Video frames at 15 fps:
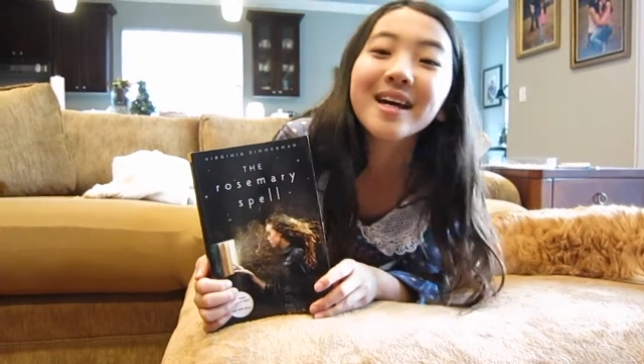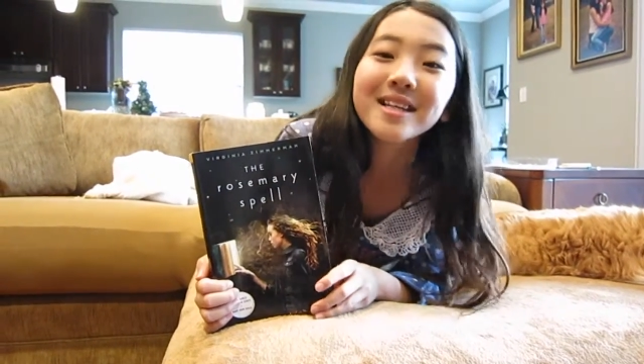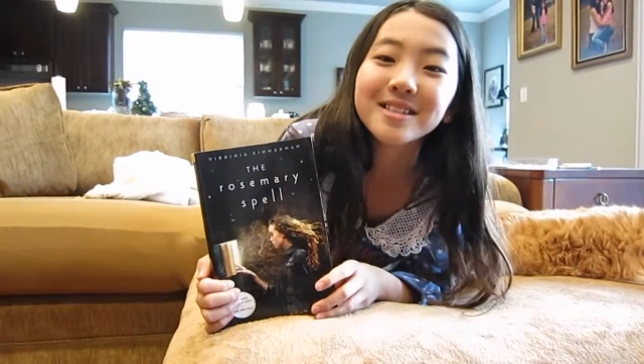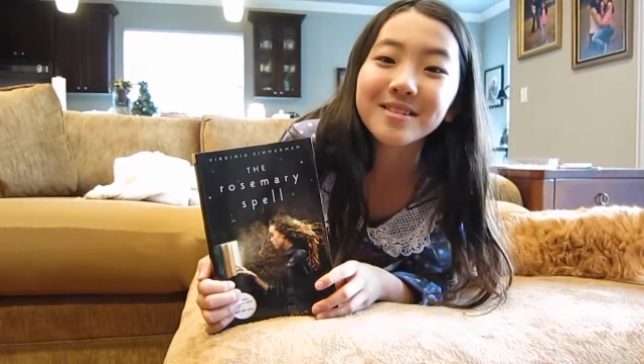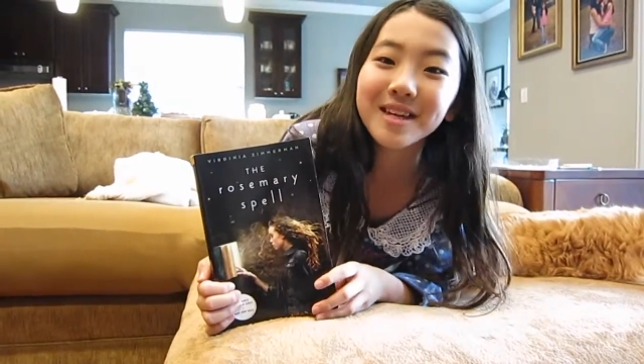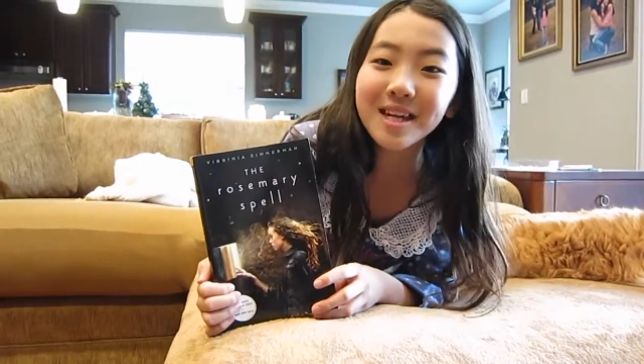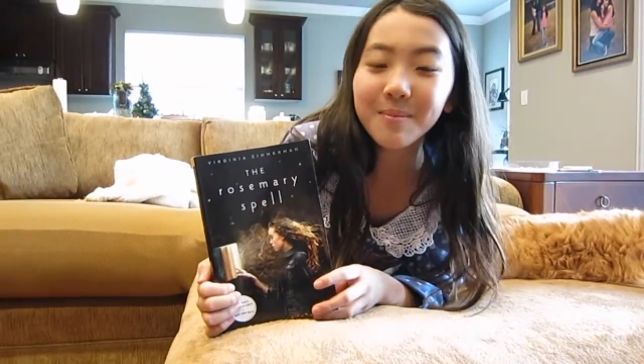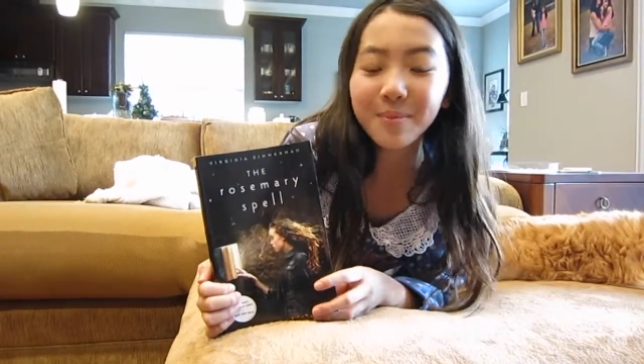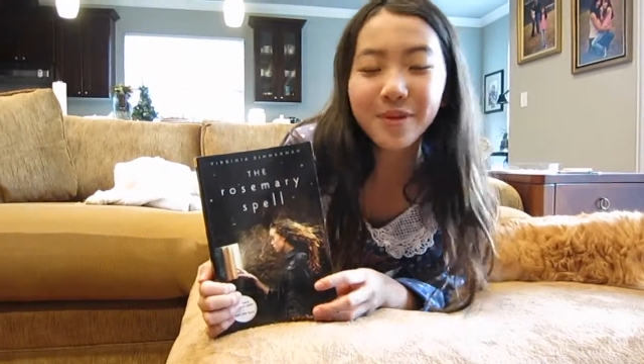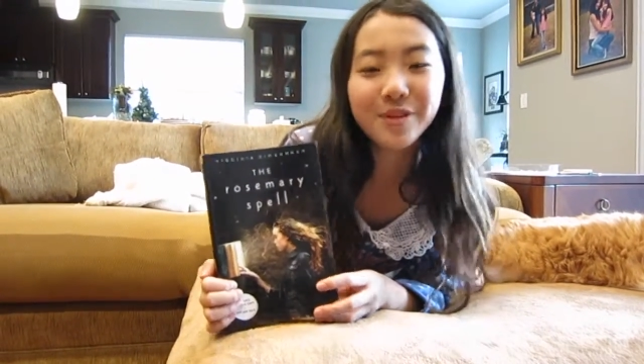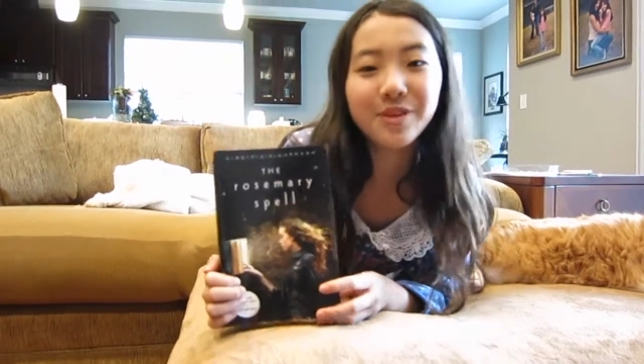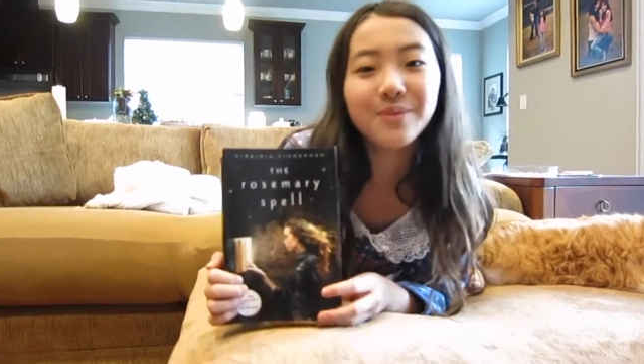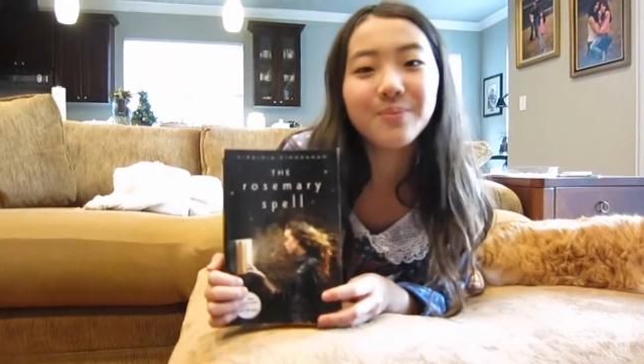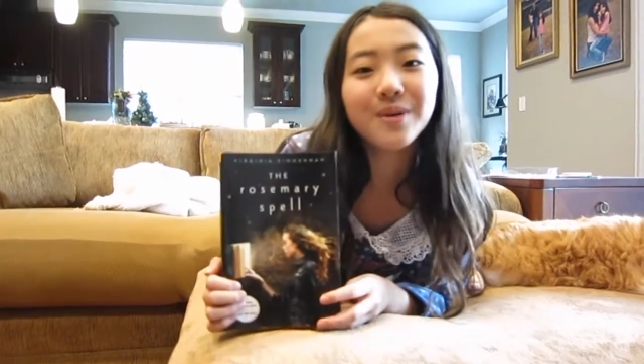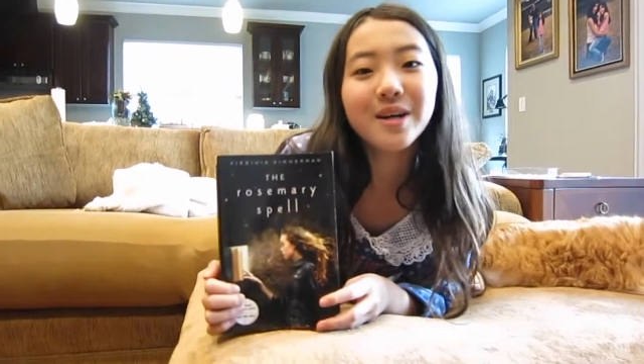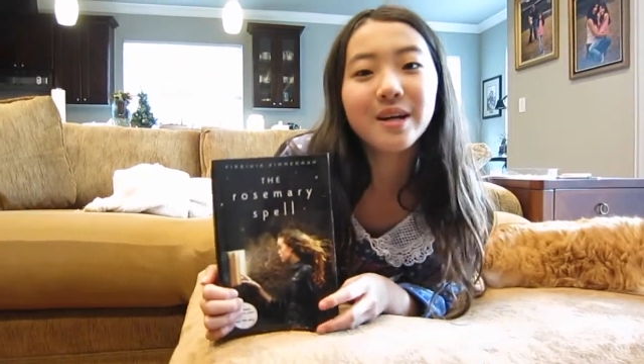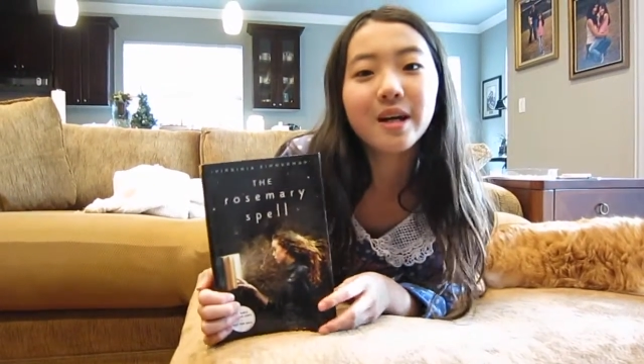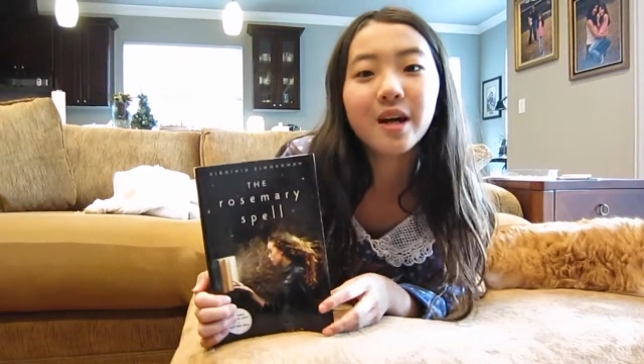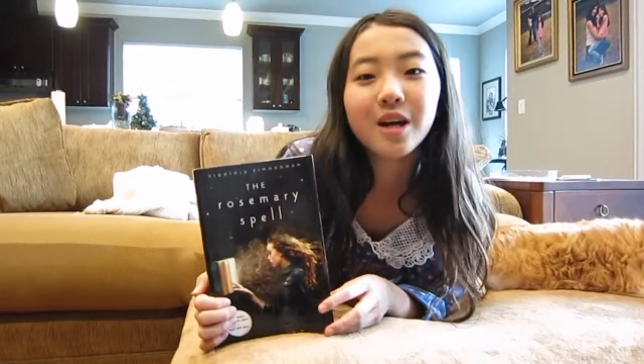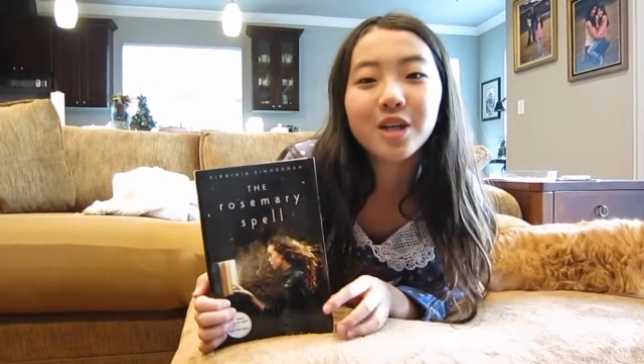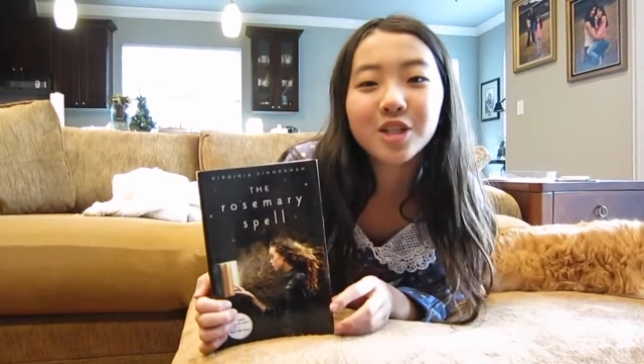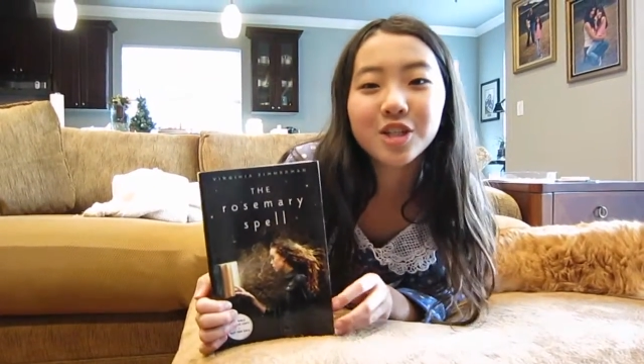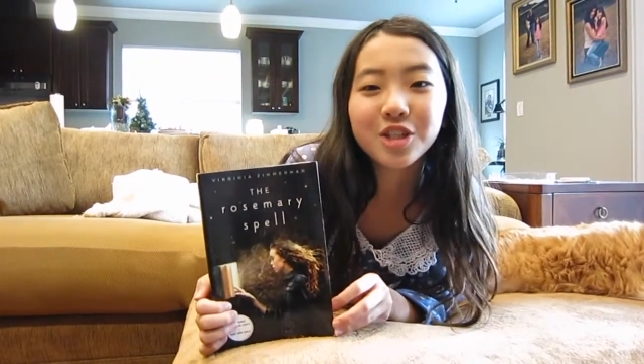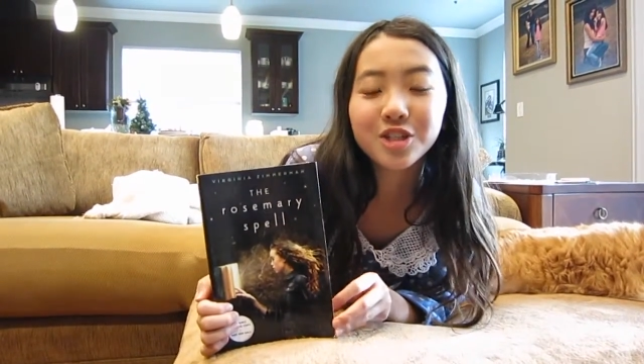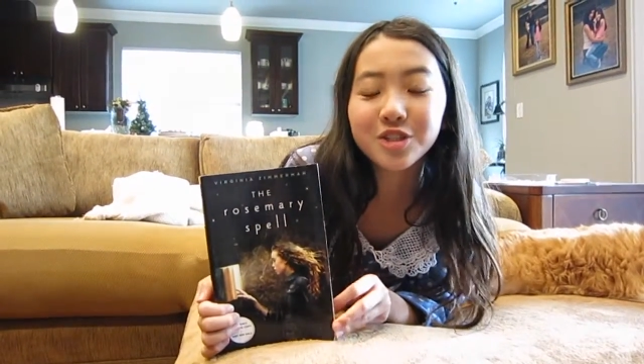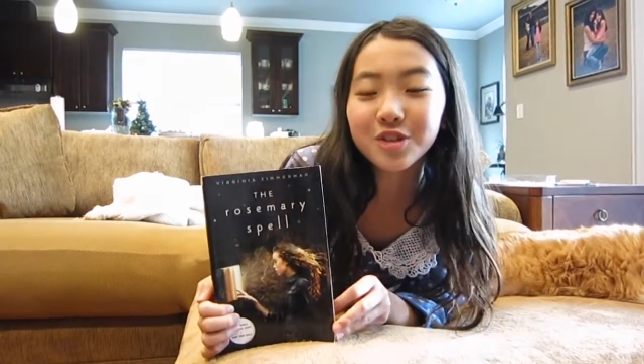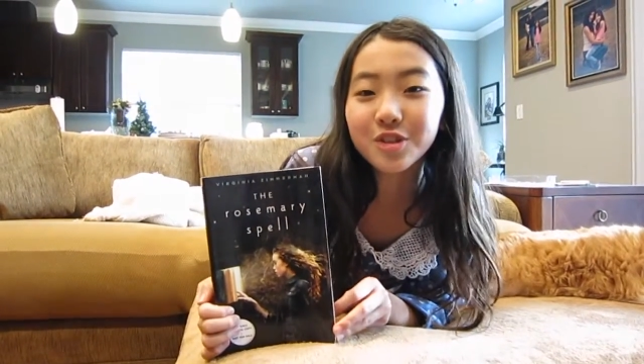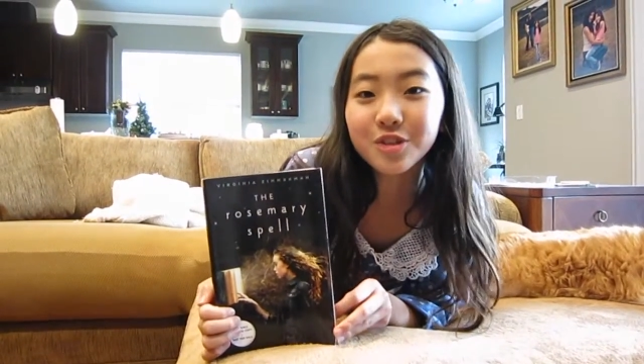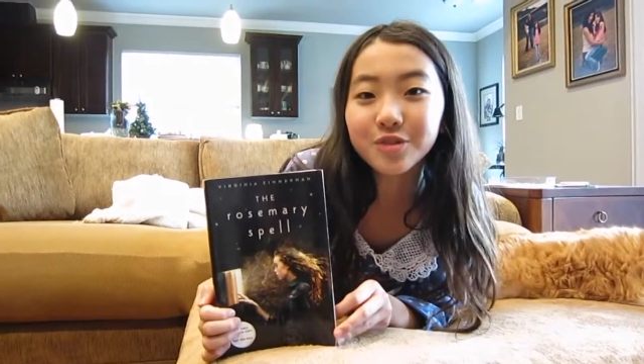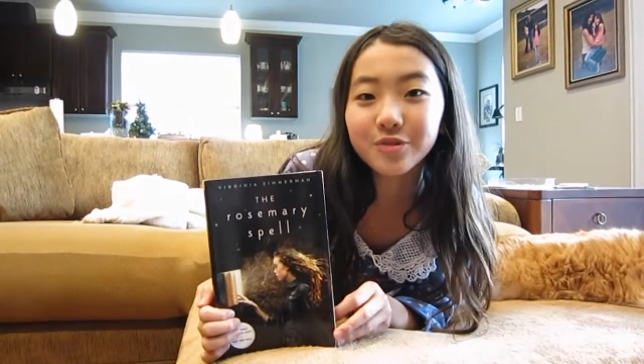So keeping the book, she
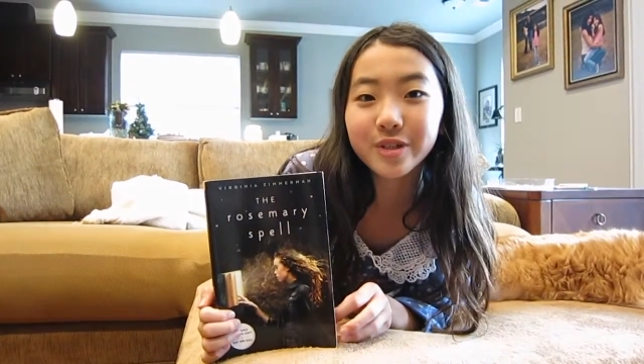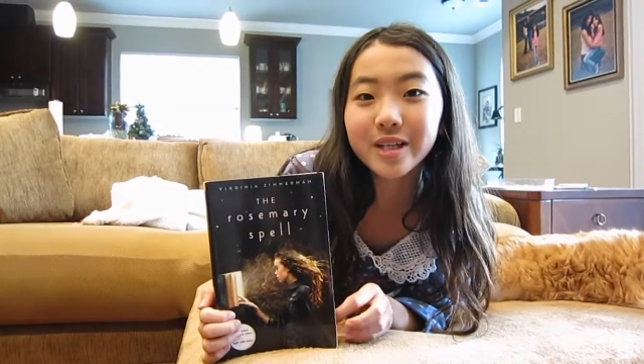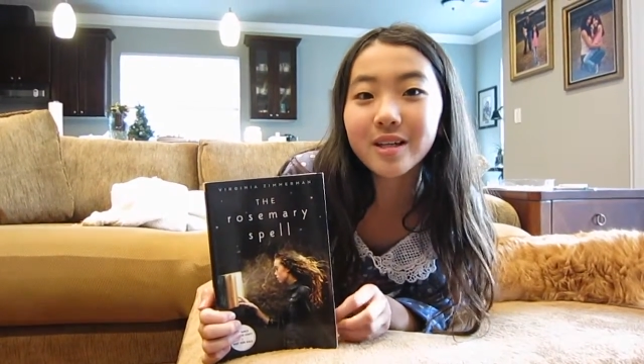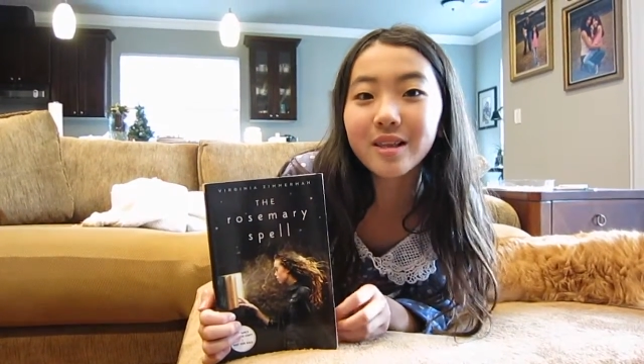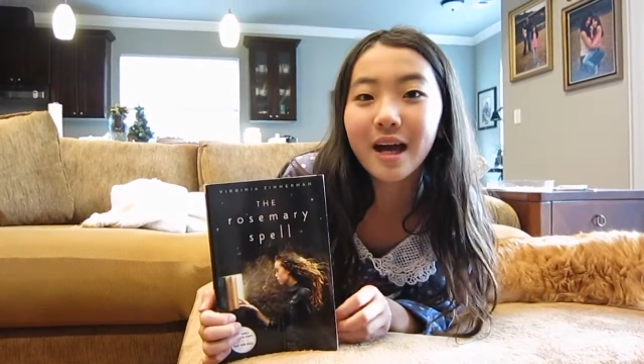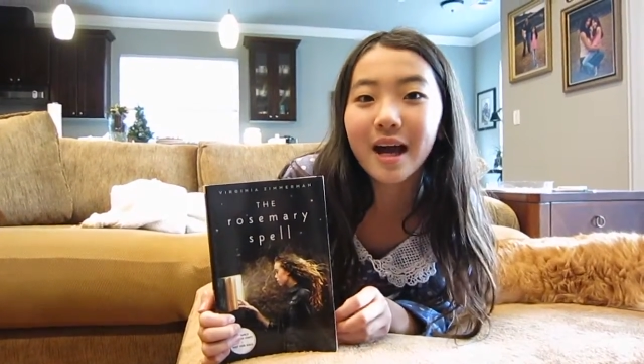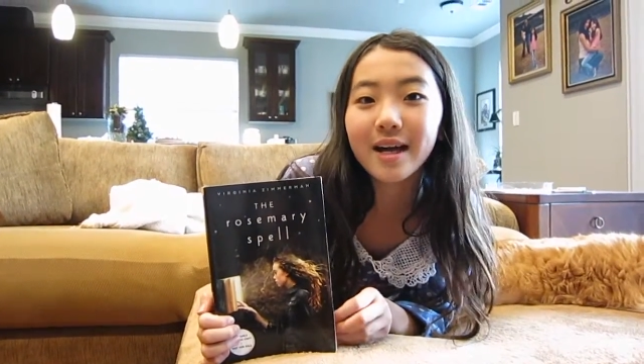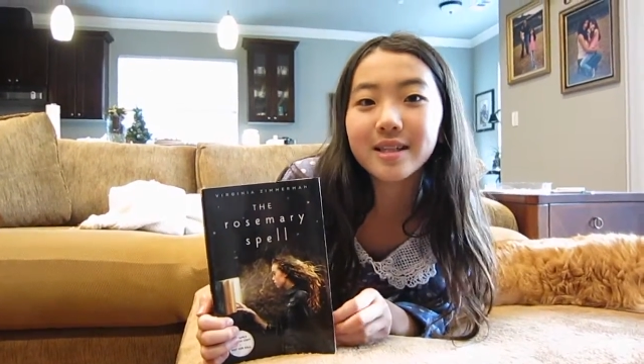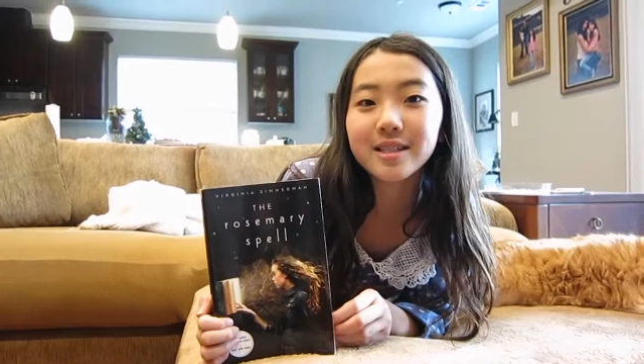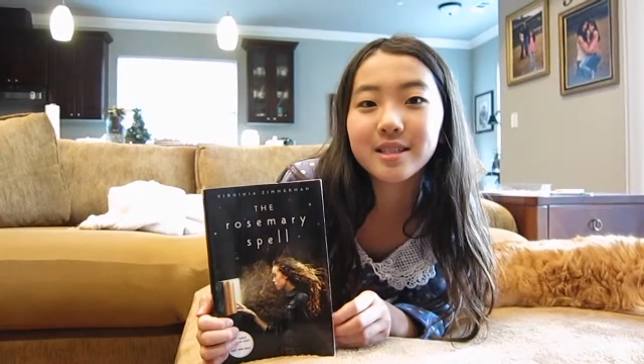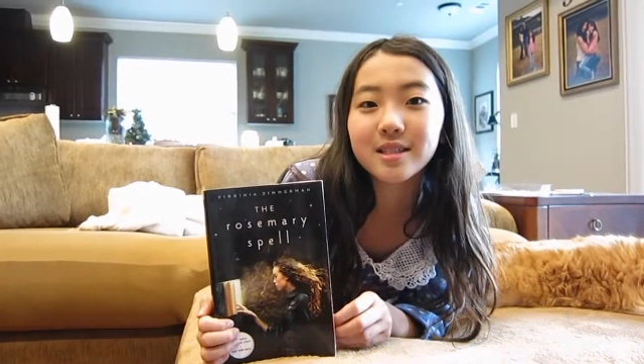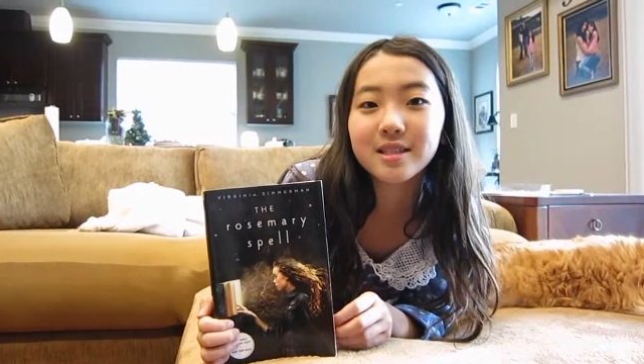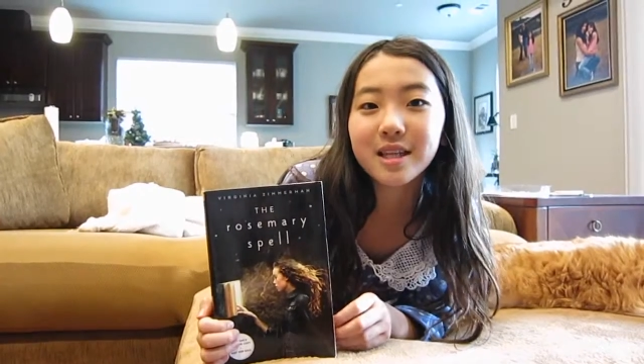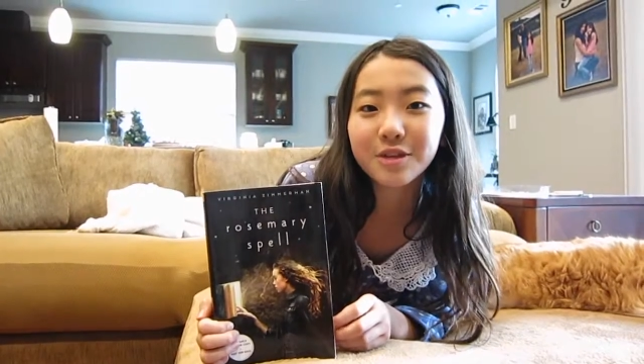soon realizes